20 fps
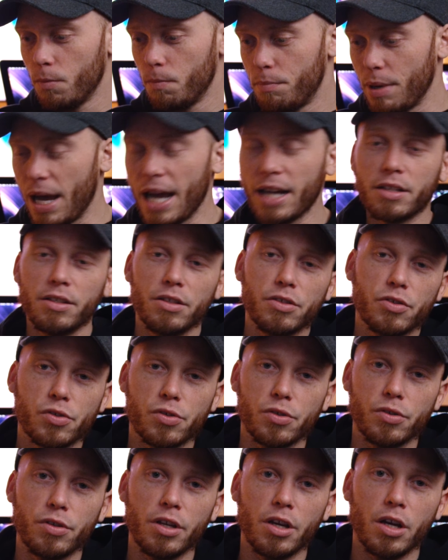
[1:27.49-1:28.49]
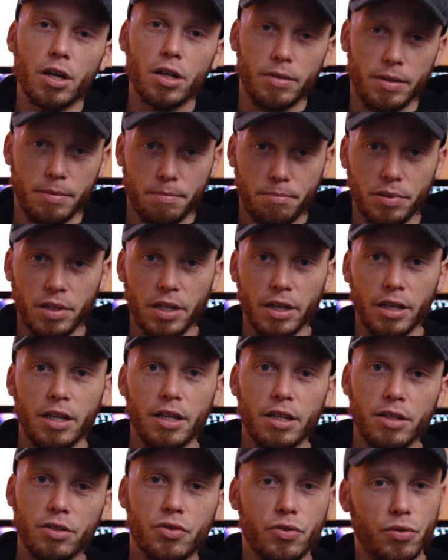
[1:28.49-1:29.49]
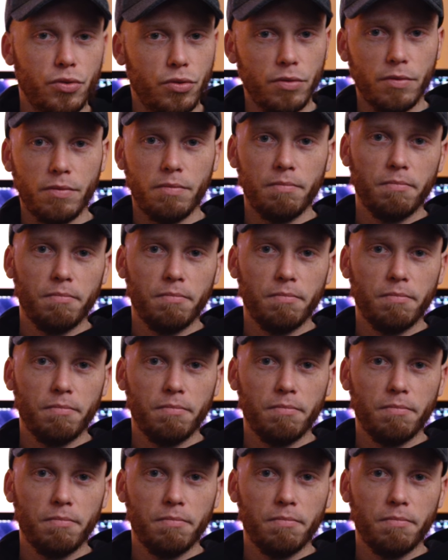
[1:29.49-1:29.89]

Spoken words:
back to the studio and plug it into